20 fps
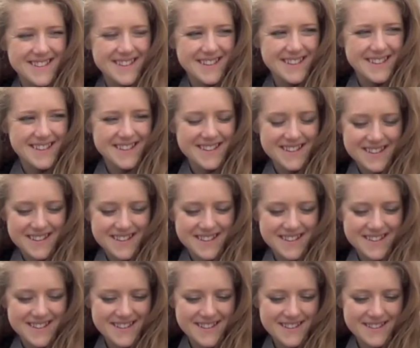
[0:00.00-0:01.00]

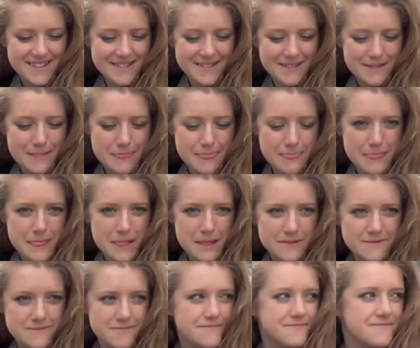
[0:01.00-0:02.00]

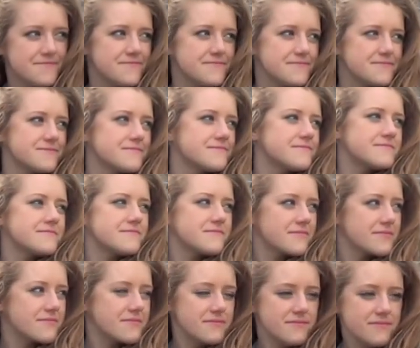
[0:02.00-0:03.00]

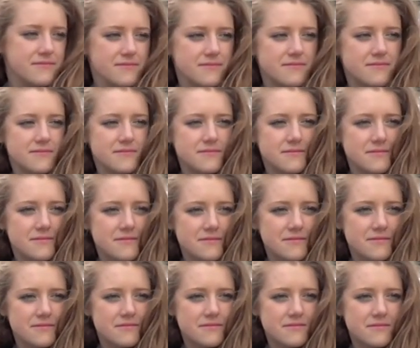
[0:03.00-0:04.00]

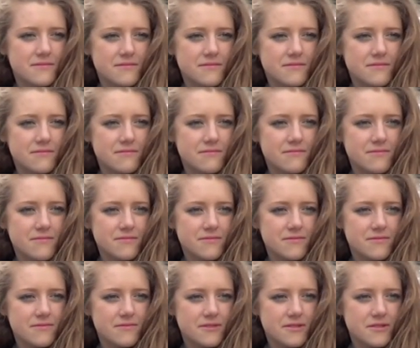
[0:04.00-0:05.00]

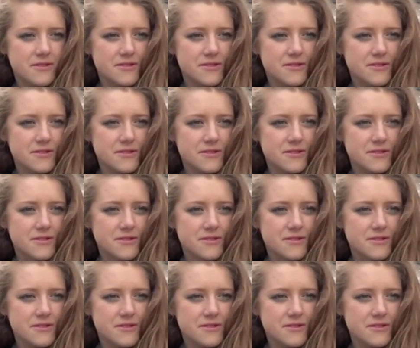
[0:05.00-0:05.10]
(silent)